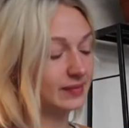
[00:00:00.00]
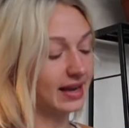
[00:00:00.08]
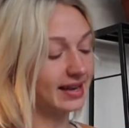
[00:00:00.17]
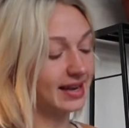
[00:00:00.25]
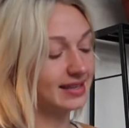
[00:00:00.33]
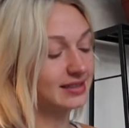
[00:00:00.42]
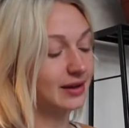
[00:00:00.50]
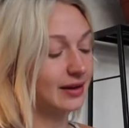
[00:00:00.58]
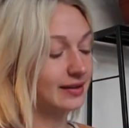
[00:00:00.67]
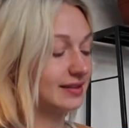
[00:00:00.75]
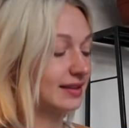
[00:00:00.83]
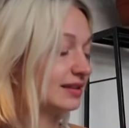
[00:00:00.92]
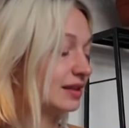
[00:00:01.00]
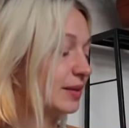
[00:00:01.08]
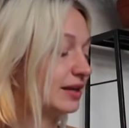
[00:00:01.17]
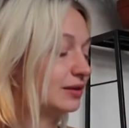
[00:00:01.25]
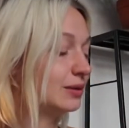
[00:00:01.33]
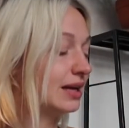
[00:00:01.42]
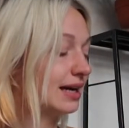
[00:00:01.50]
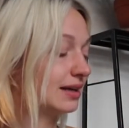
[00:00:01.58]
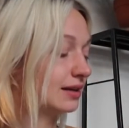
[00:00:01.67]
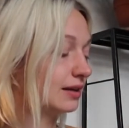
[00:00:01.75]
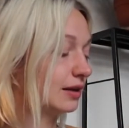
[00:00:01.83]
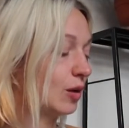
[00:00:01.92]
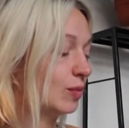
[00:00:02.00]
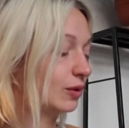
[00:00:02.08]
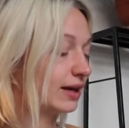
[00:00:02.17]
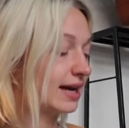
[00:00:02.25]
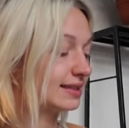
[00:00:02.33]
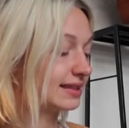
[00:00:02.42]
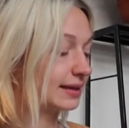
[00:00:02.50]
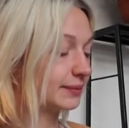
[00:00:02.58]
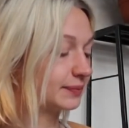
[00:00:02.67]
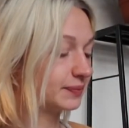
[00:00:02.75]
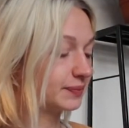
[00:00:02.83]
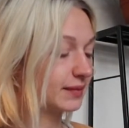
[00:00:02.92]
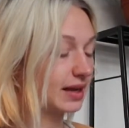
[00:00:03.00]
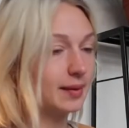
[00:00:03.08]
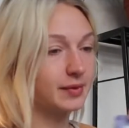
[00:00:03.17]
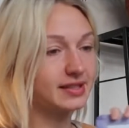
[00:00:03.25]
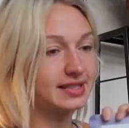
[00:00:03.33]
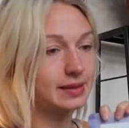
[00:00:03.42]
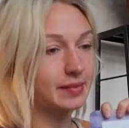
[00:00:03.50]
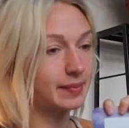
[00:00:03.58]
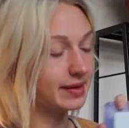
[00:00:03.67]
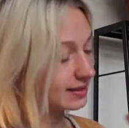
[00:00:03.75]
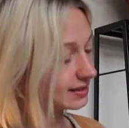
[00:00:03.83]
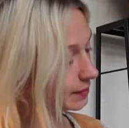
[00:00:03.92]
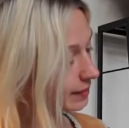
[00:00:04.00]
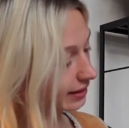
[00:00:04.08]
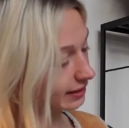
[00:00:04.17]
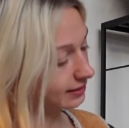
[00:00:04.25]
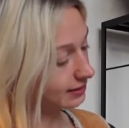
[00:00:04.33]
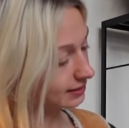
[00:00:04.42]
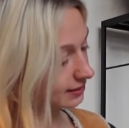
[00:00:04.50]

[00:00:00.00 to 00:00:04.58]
And that is called the medulla oblongata. I'm going to see, maybe next time I can